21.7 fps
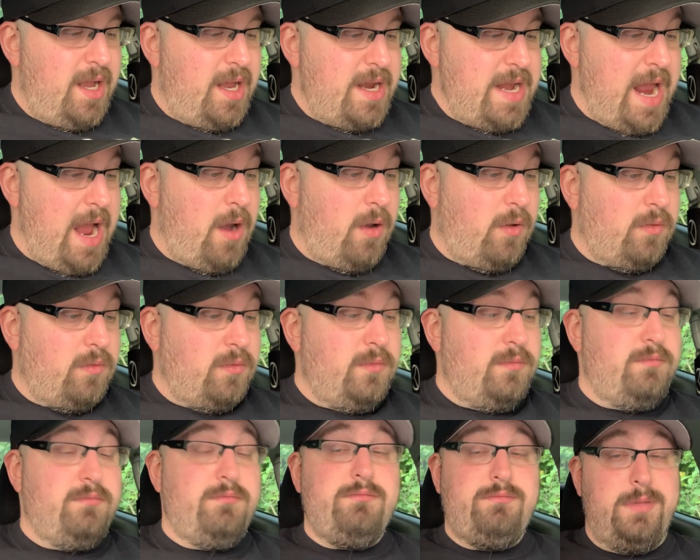Now,
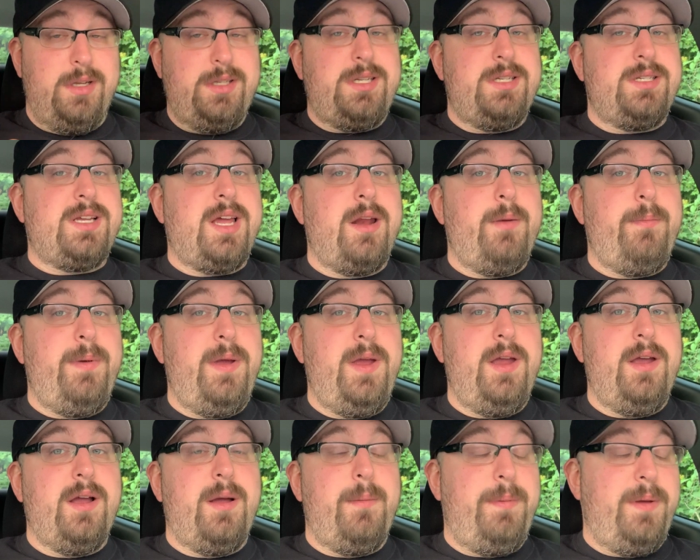this is going to
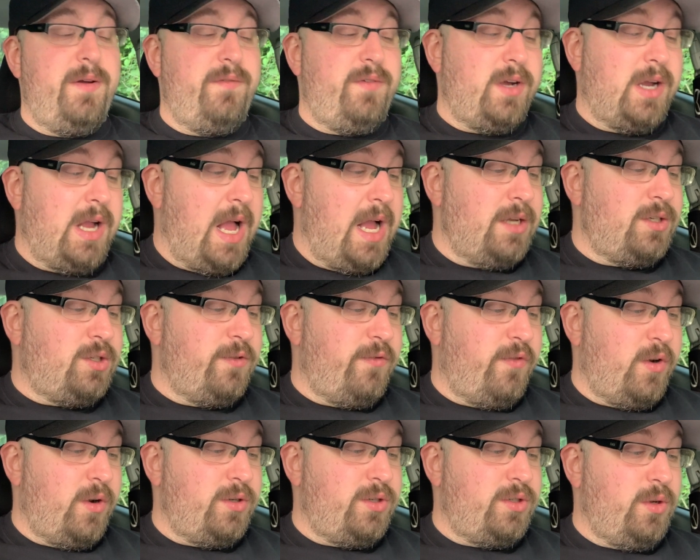be a bit of a
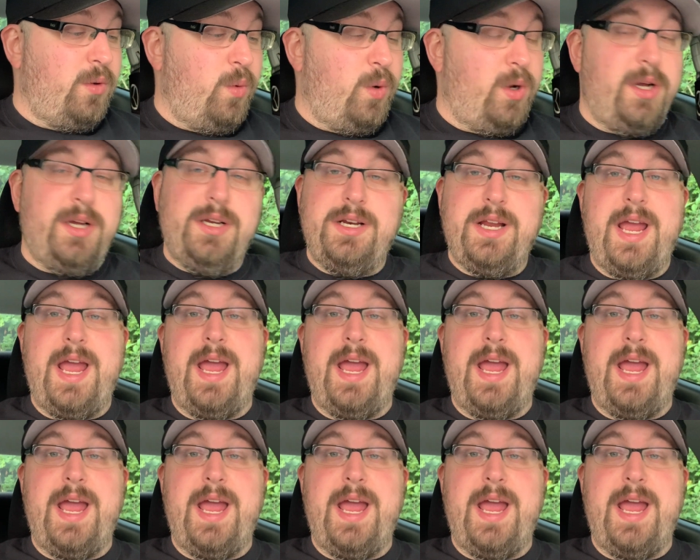controversial one,